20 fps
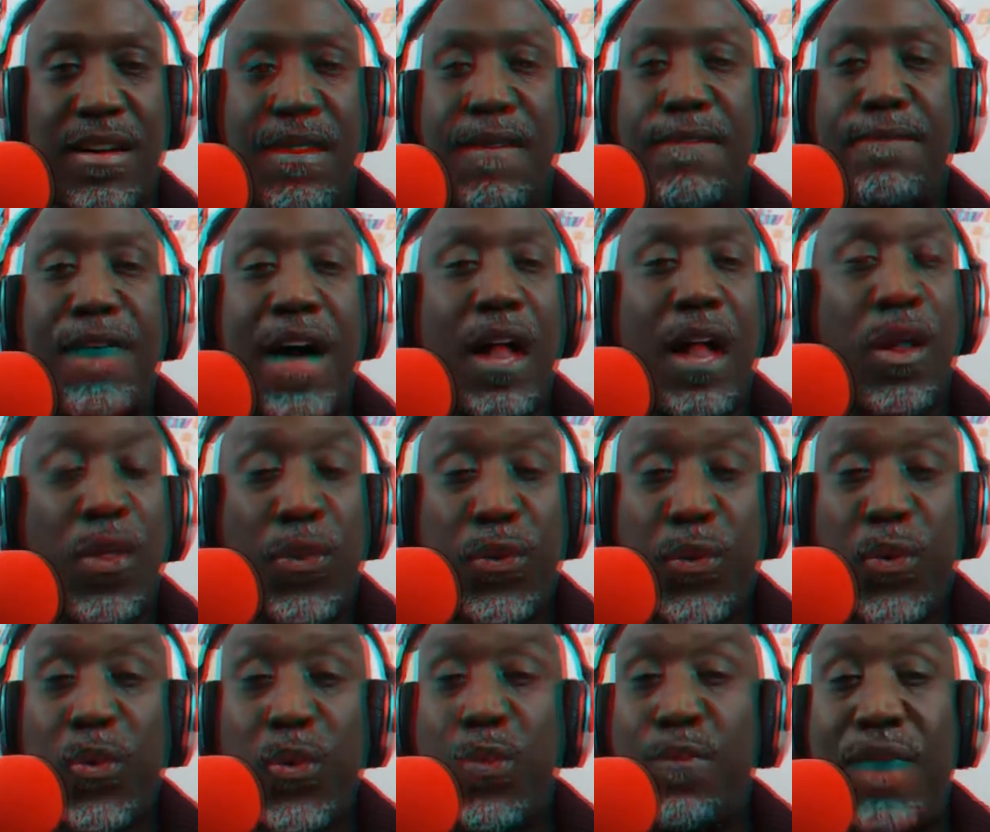Follow
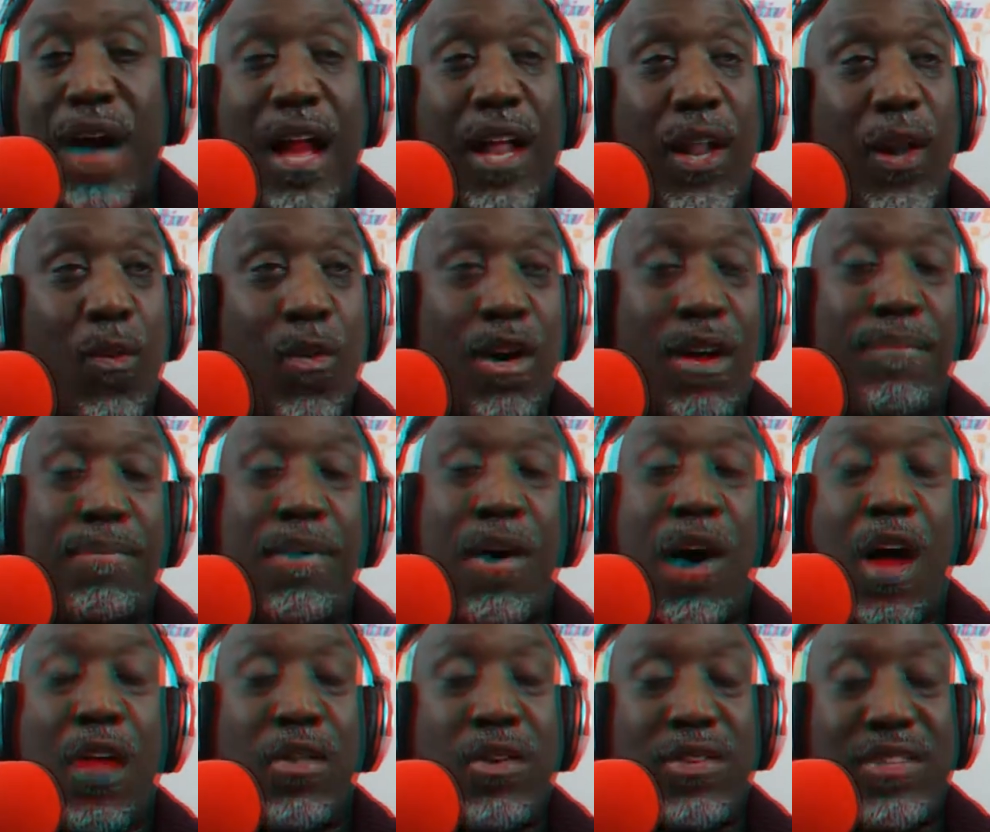through, follow up,
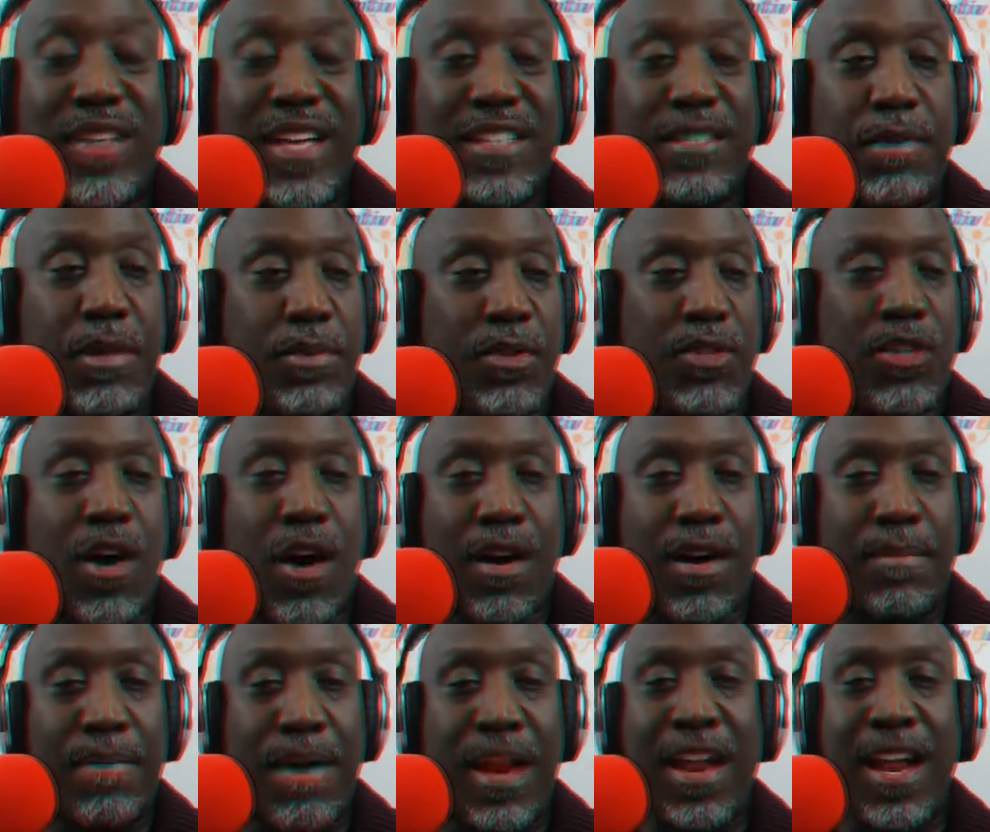all those things people talk
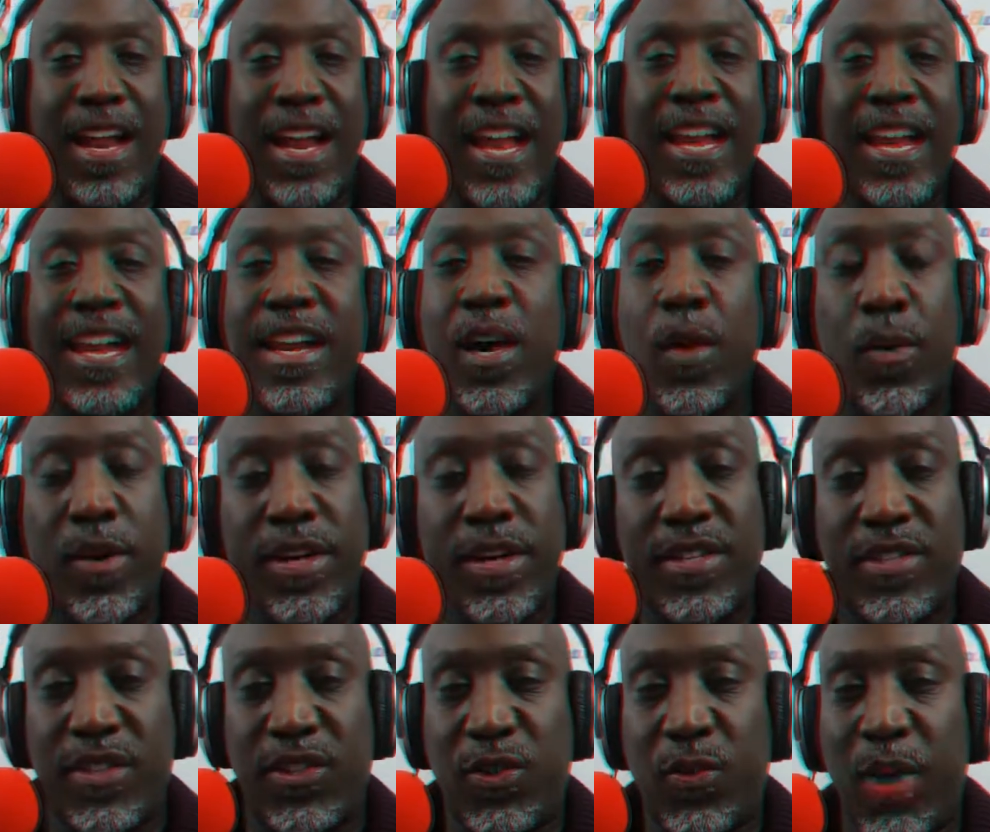about in any networking
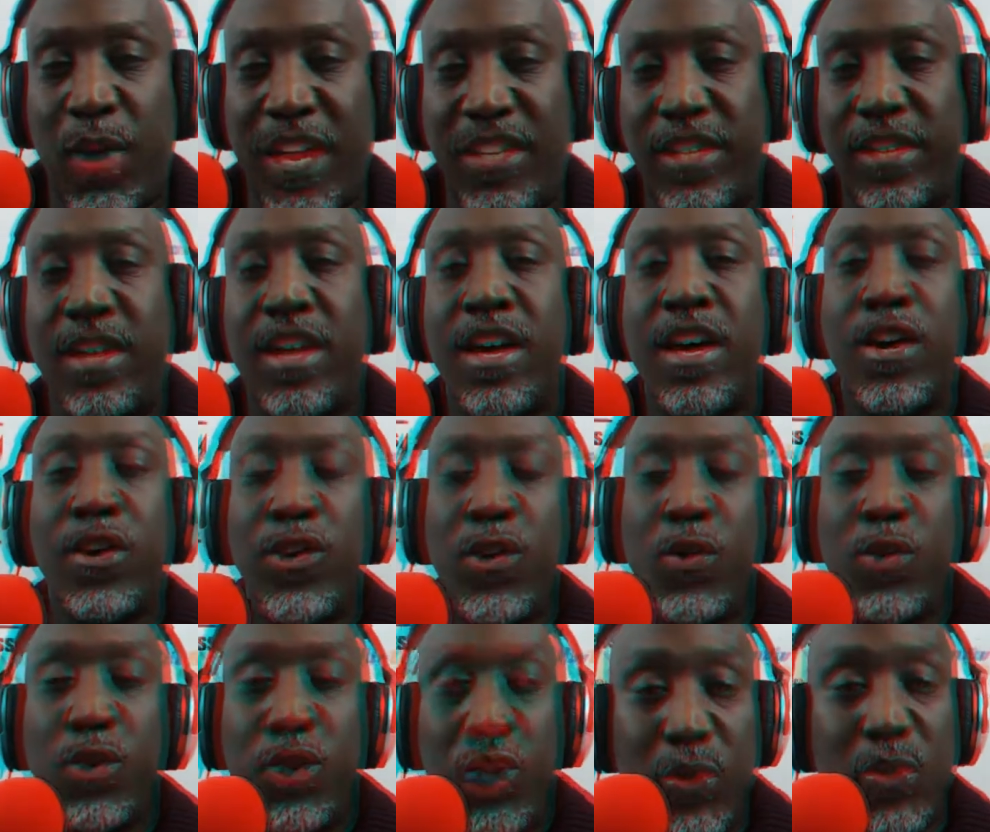situation,
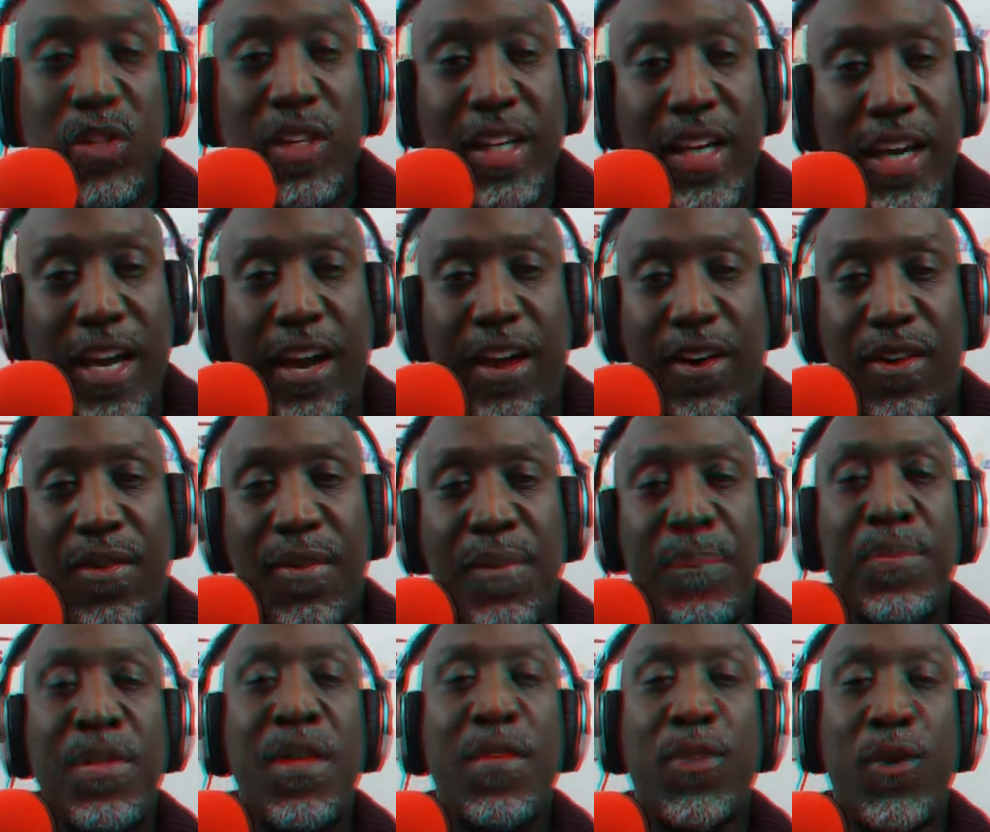you usually hear
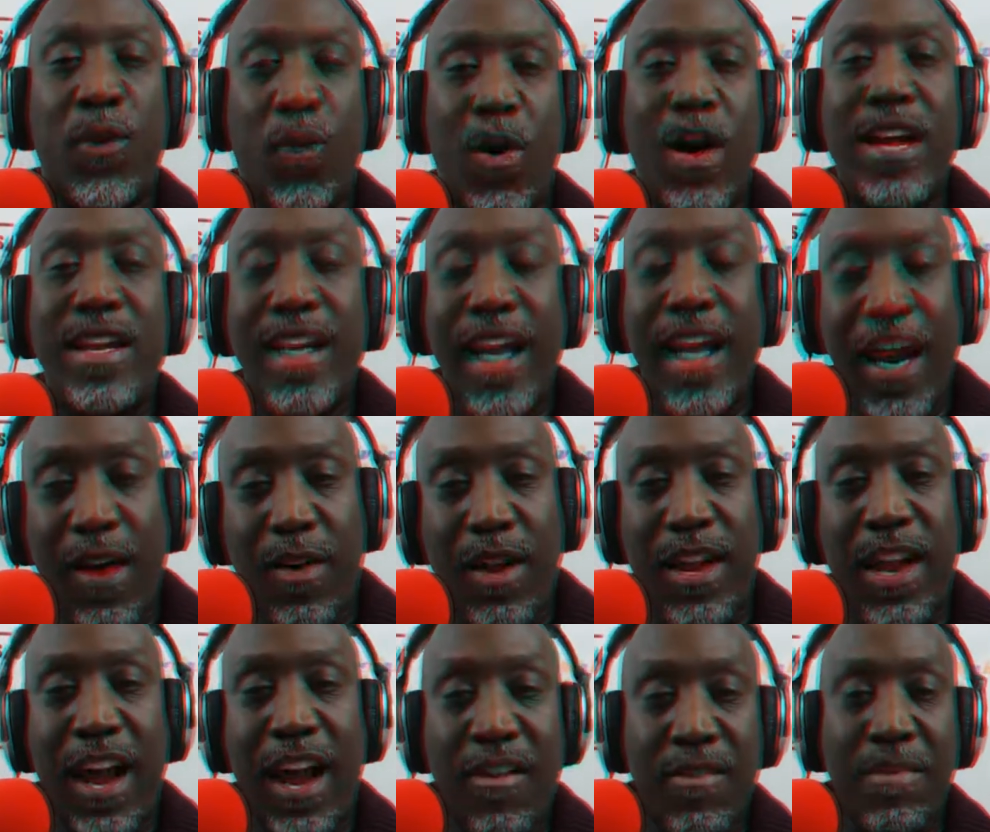the one area
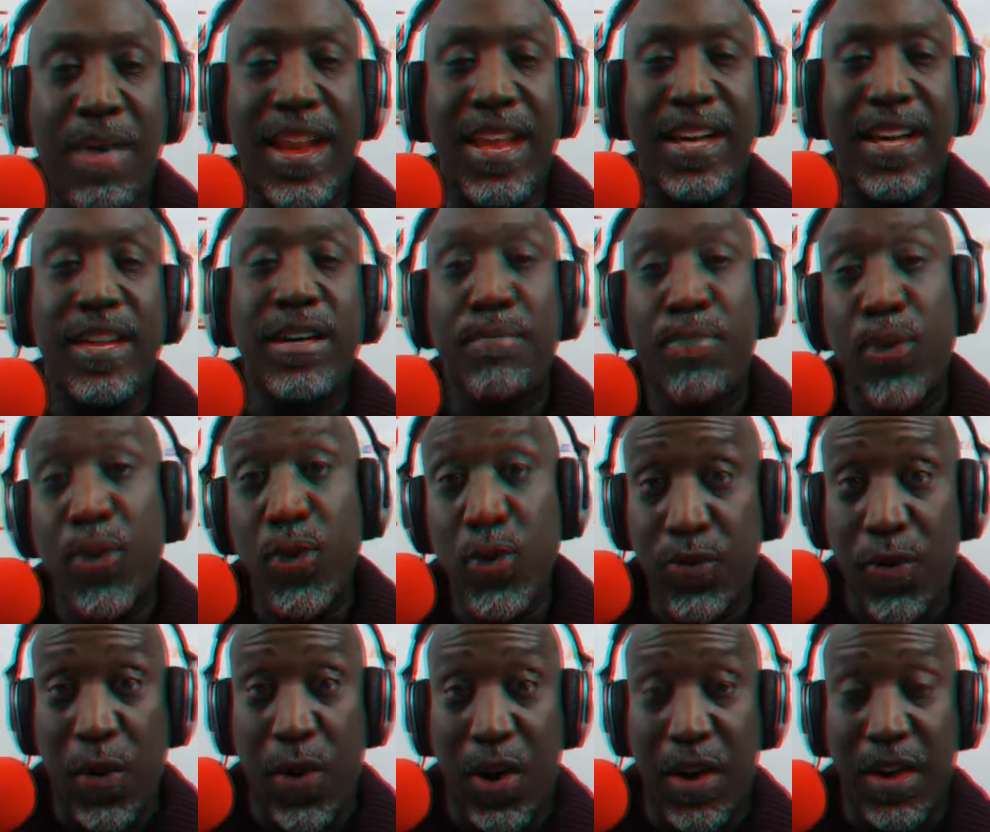that everybody can
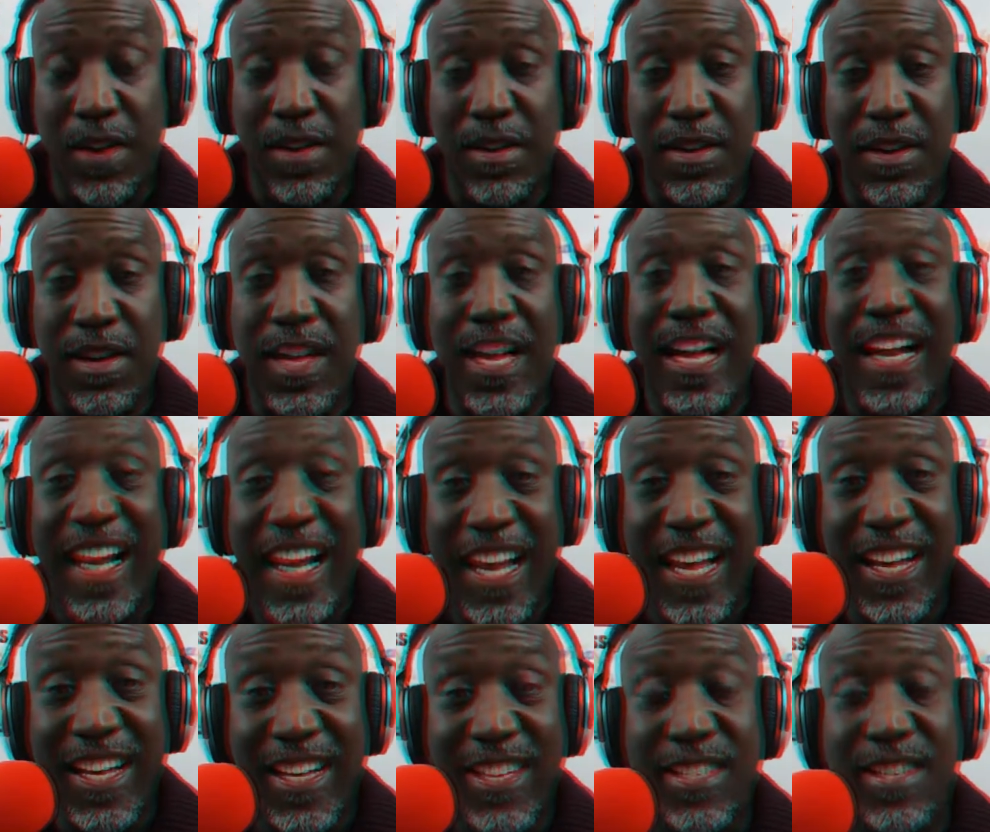improve on
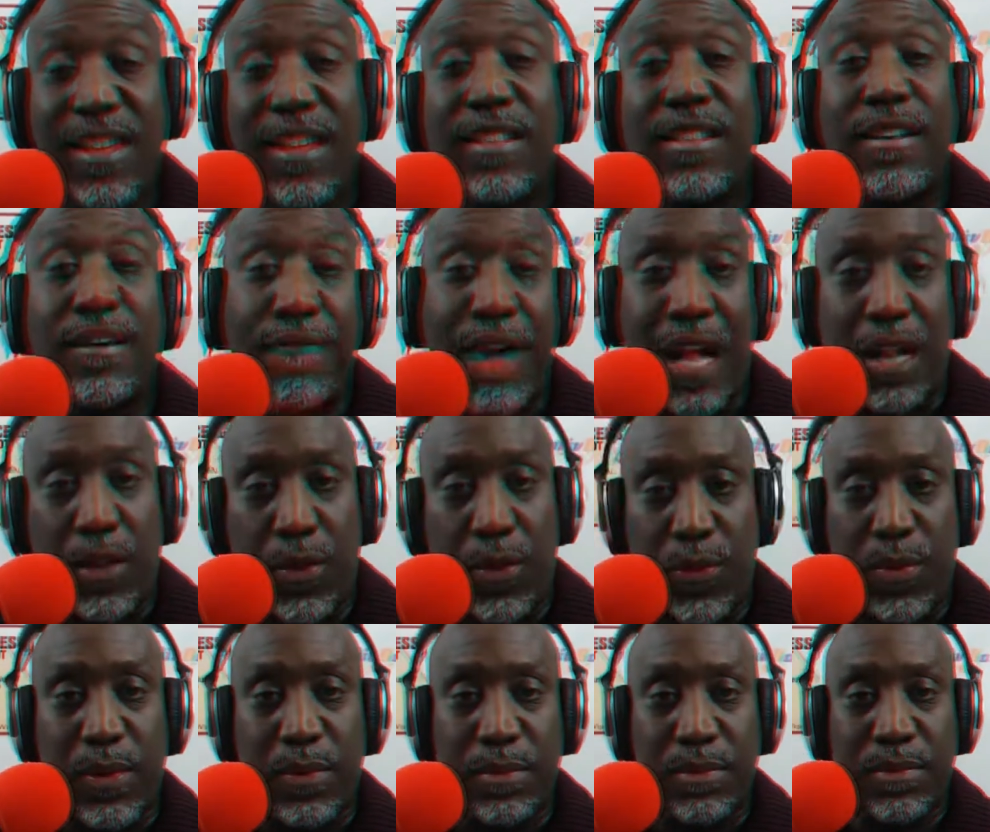is the follow through.